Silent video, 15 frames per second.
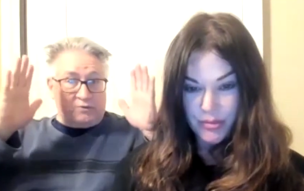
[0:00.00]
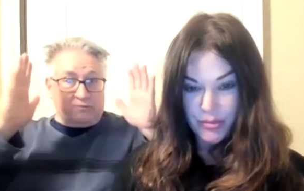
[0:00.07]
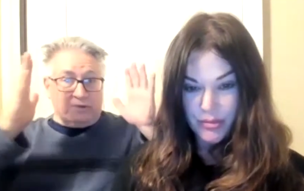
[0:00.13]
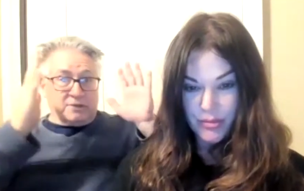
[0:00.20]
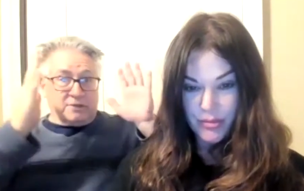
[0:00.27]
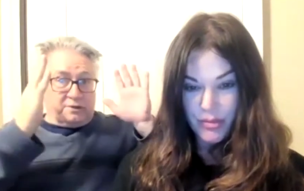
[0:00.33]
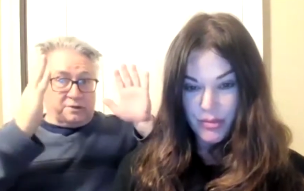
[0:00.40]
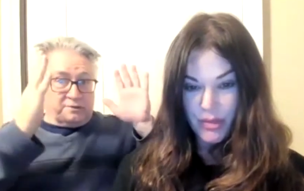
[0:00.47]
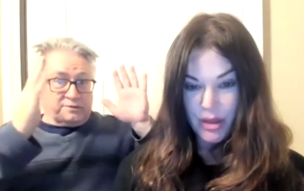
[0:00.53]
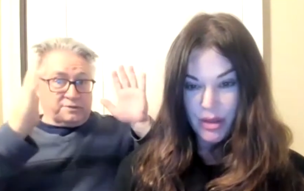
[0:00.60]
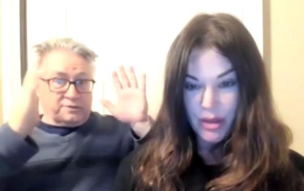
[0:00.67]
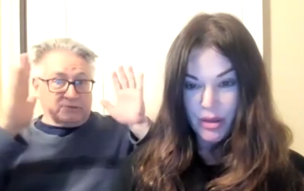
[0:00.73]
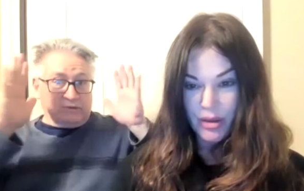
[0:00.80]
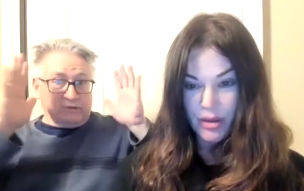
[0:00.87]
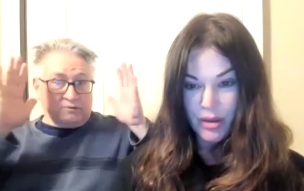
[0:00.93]
Speaker 1: window. So
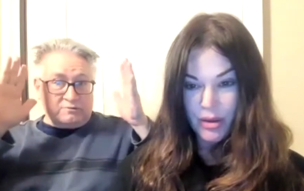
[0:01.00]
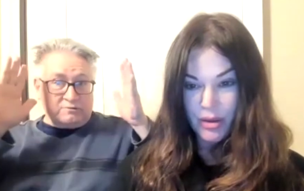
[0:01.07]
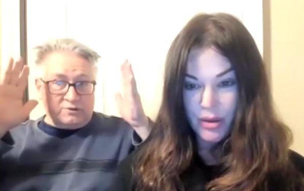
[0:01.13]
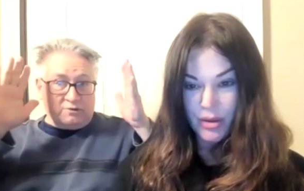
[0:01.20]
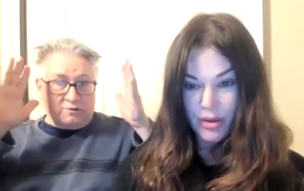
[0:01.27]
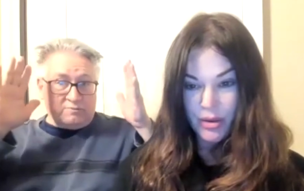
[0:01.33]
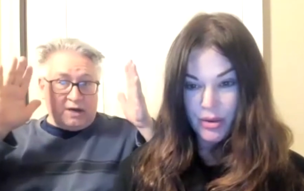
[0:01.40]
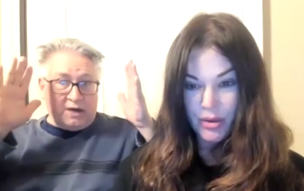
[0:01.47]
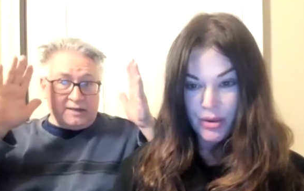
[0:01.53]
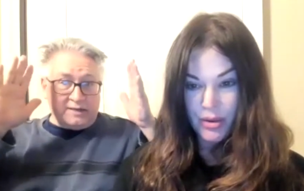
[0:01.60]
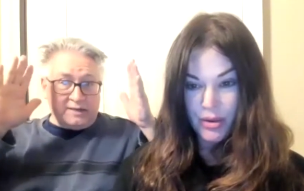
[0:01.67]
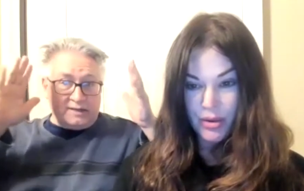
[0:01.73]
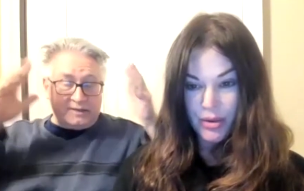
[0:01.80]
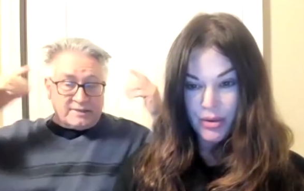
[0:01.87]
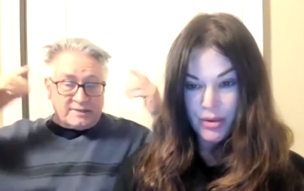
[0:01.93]
your, your body is
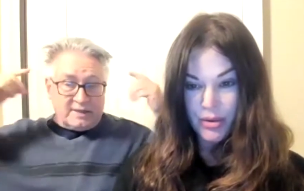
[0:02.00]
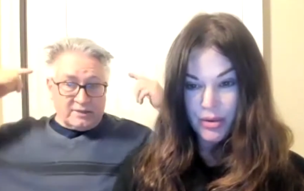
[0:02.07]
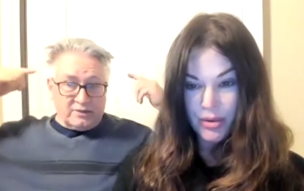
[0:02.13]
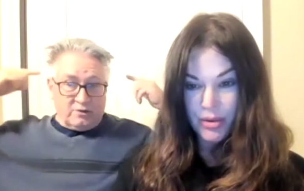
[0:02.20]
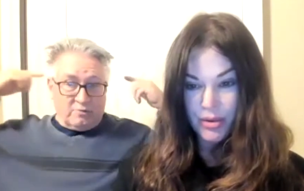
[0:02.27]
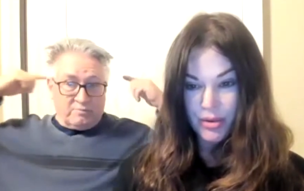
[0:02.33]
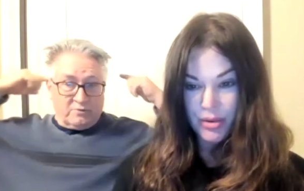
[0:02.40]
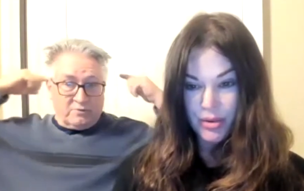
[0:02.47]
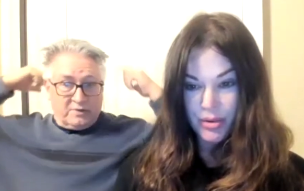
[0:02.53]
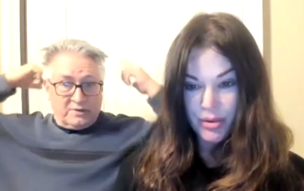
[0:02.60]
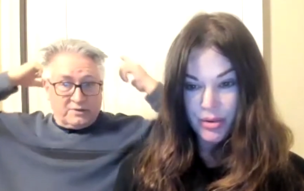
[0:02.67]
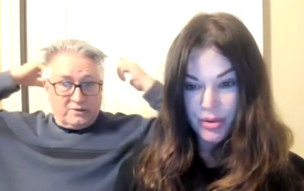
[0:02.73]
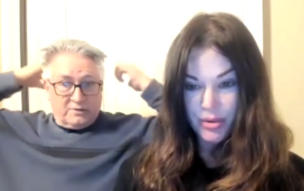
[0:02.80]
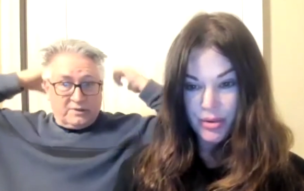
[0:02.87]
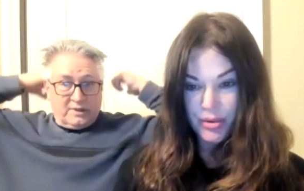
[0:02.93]
like an open window,
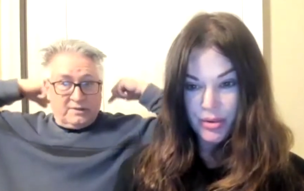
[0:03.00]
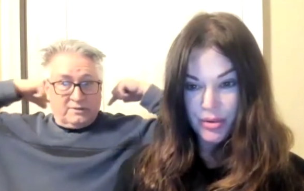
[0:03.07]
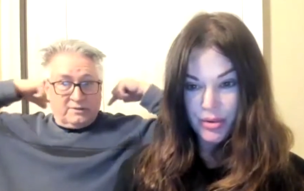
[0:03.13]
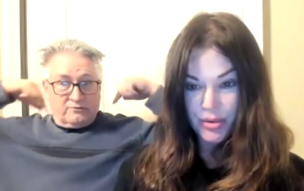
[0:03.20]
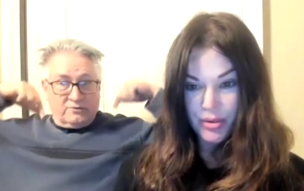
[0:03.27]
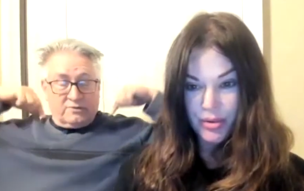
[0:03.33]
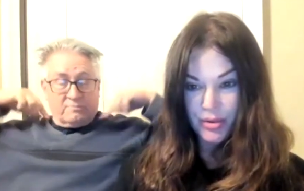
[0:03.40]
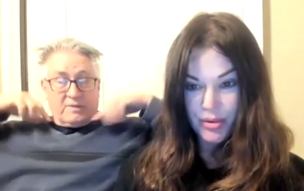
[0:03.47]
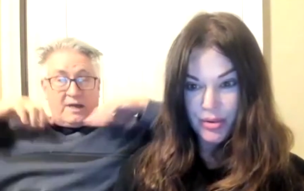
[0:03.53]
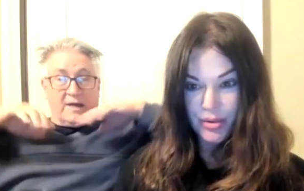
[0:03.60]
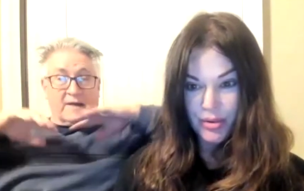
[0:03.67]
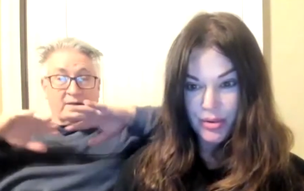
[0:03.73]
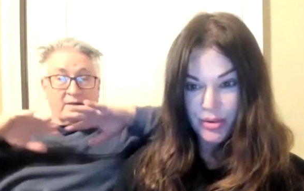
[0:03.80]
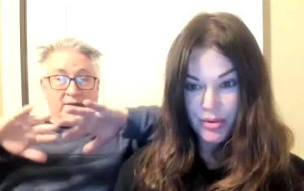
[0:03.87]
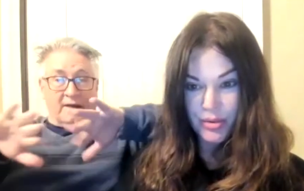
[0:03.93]
in through the back and
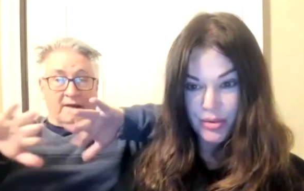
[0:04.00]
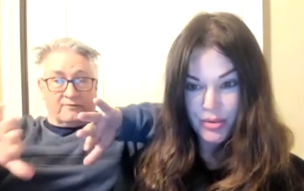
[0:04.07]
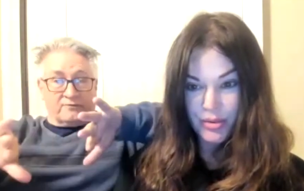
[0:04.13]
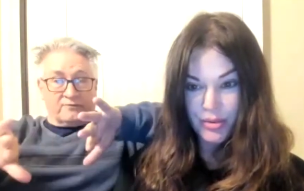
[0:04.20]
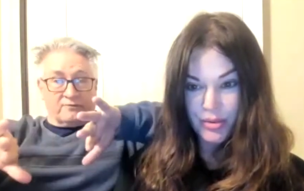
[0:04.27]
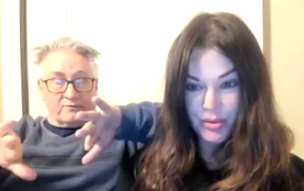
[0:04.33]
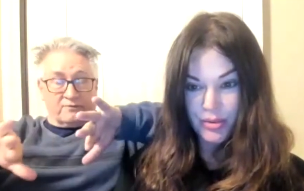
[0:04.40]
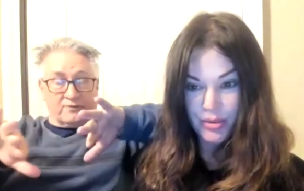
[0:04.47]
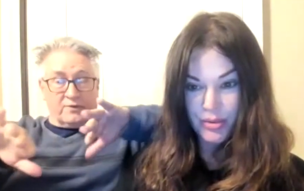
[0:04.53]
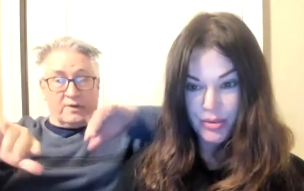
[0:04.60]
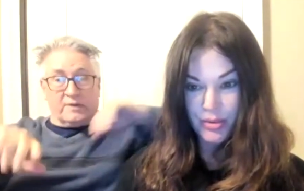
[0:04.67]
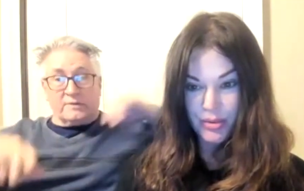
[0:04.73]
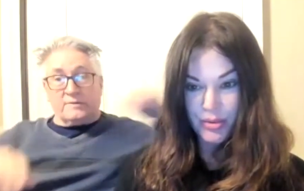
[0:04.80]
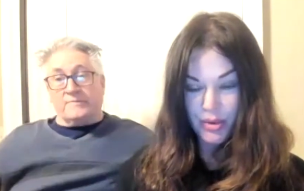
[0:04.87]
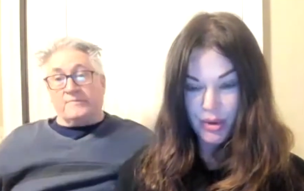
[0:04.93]
out through the front.
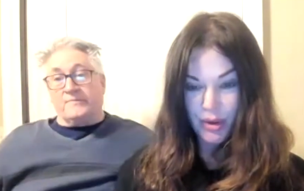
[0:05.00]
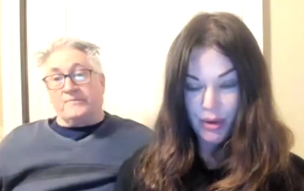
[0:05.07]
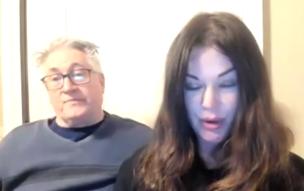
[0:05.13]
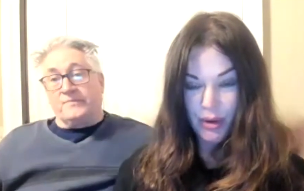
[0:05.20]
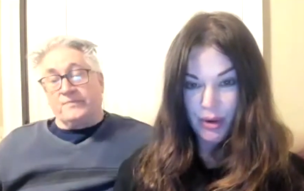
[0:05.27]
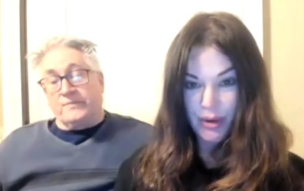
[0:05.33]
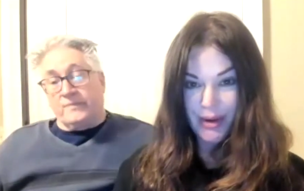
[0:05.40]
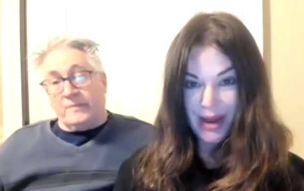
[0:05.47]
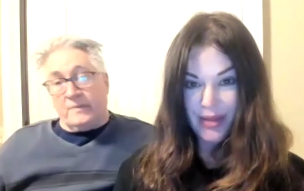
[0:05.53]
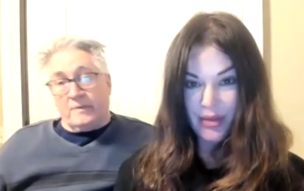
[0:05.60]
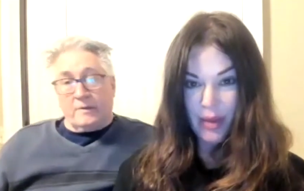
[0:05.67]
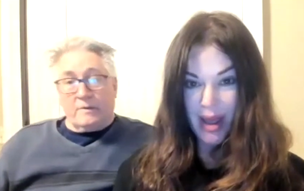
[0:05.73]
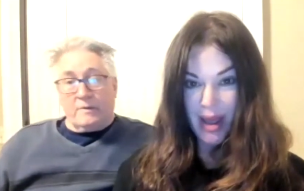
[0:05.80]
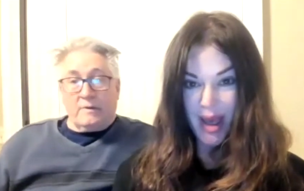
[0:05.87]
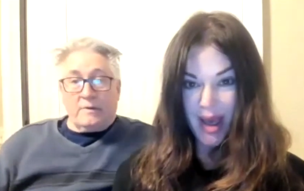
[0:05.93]
Speaker 2: Another way
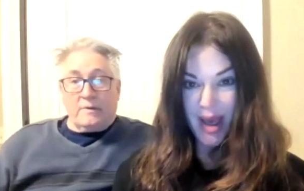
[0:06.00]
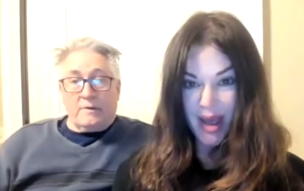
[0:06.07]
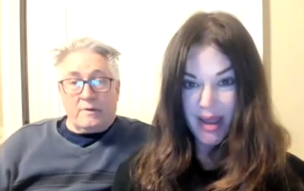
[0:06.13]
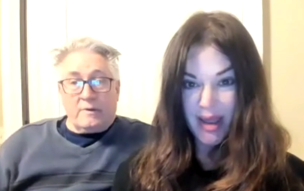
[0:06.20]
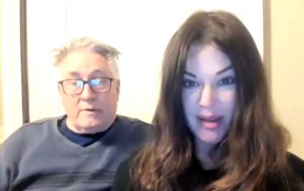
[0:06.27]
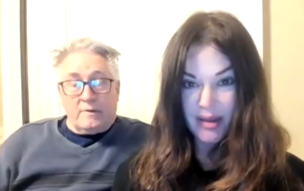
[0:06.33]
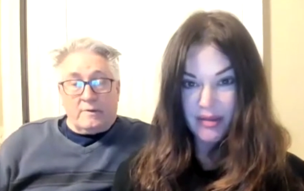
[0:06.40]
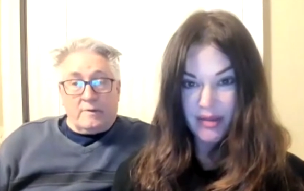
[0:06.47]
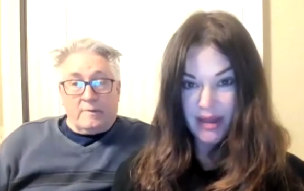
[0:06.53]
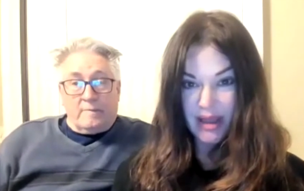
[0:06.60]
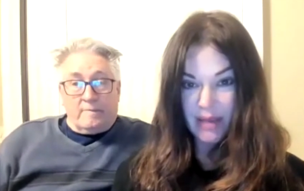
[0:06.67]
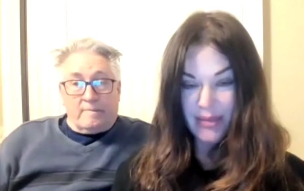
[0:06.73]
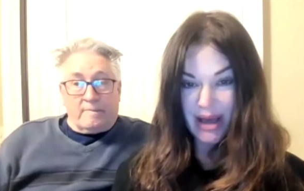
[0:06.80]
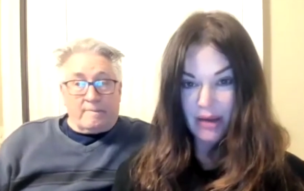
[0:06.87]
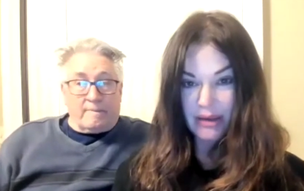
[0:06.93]
I think about
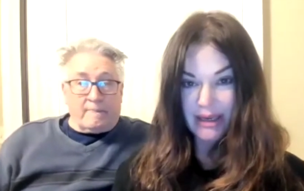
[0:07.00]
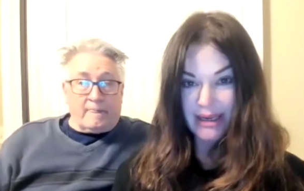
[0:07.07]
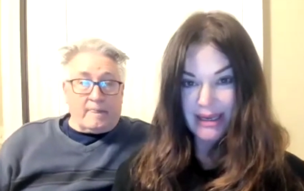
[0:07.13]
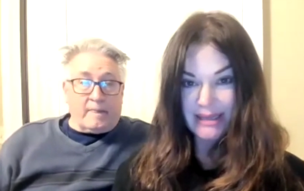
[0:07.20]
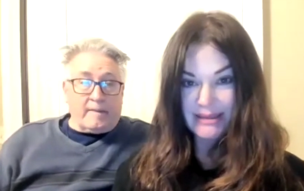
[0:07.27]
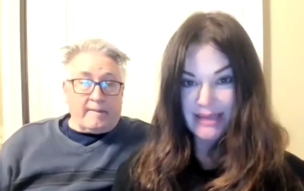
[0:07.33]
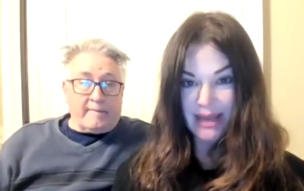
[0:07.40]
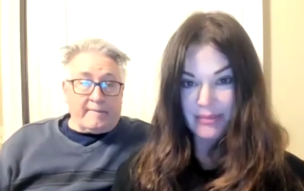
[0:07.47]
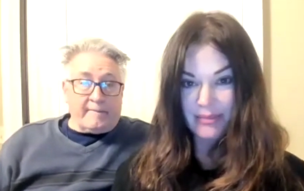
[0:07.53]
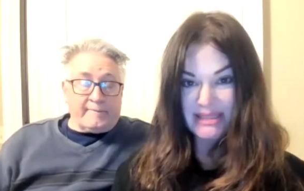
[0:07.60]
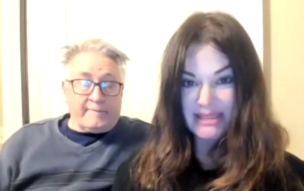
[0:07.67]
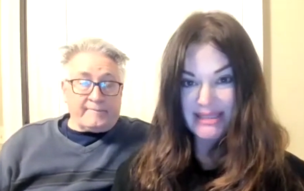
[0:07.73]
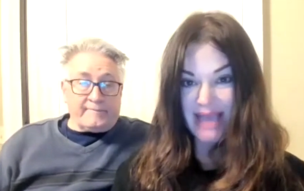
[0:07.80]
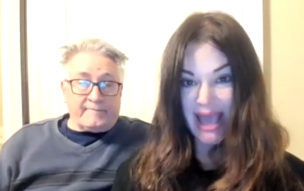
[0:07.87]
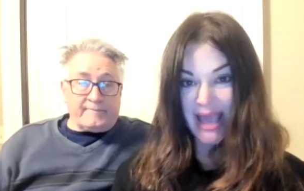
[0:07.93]
it is I'm
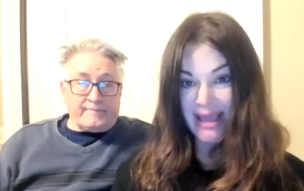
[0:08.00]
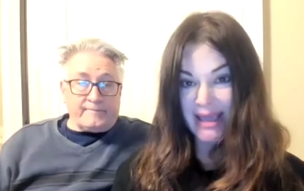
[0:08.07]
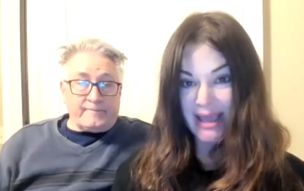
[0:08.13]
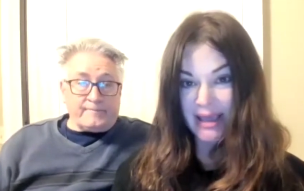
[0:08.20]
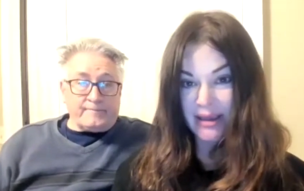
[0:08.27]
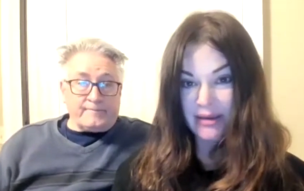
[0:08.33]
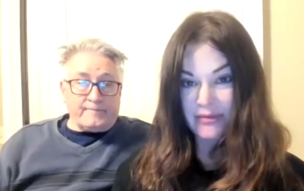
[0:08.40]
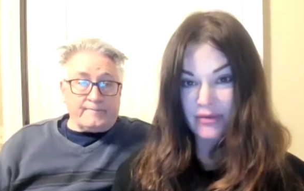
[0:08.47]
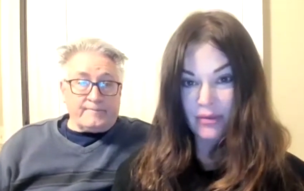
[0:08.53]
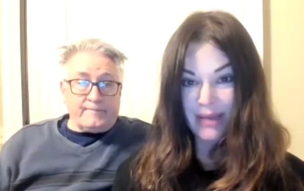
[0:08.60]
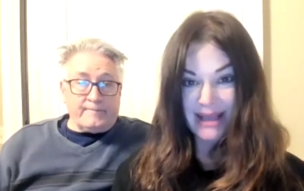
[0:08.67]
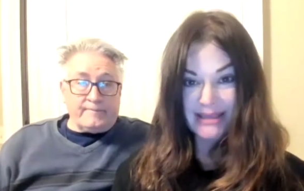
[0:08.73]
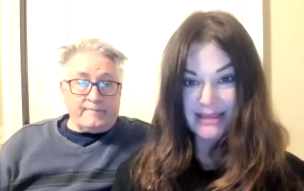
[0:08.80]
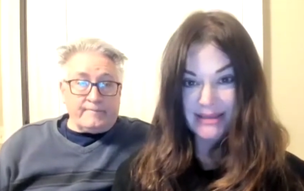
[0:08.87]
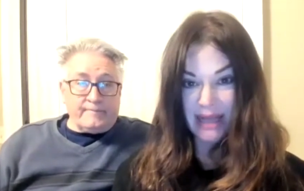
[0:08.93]
taking for
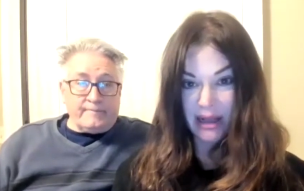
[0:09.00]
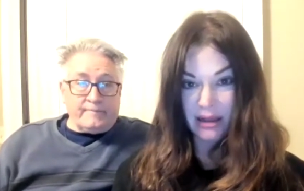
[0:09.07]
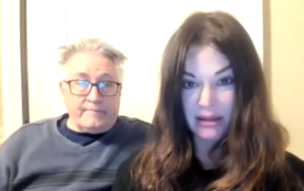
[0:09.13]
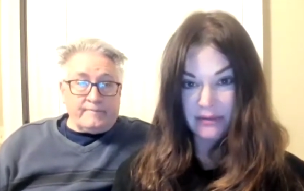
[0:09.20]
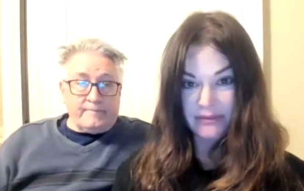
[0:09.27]
myself,